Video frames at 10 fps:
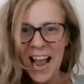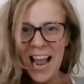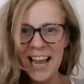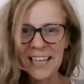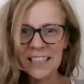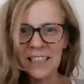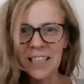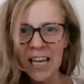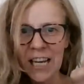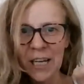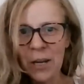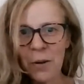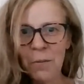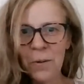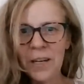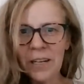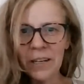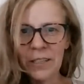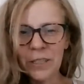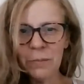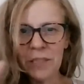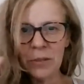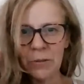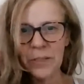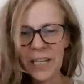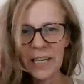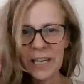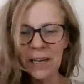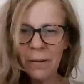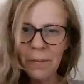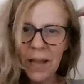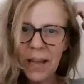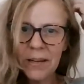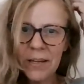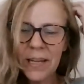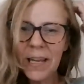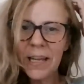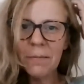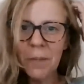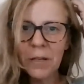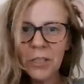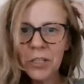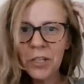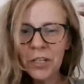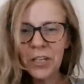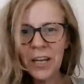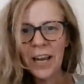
And today we're going to be talking about emotion